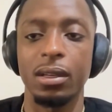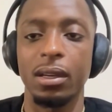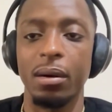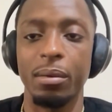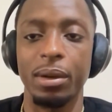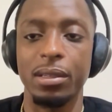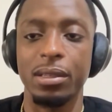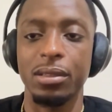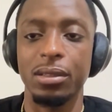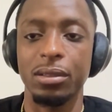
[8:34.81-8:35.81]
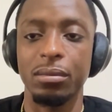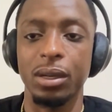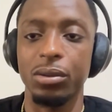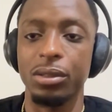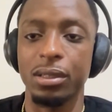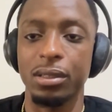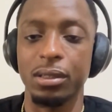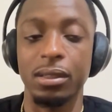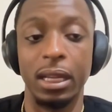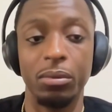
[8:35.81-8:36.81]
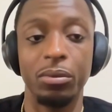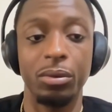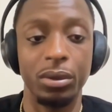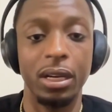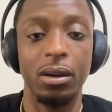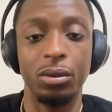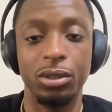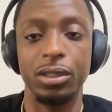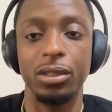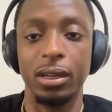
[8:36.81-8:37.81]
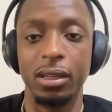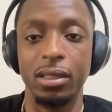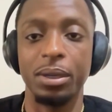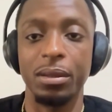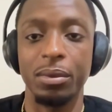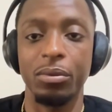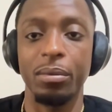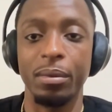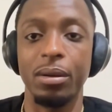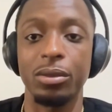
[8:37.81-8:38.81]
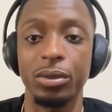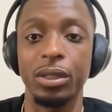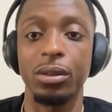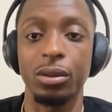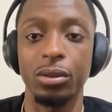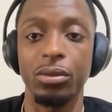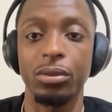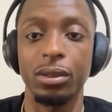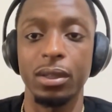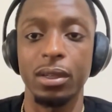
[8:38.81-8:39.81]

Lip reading: I remember my older sister, like when we got older, she started explaining to me what my mom was really going through,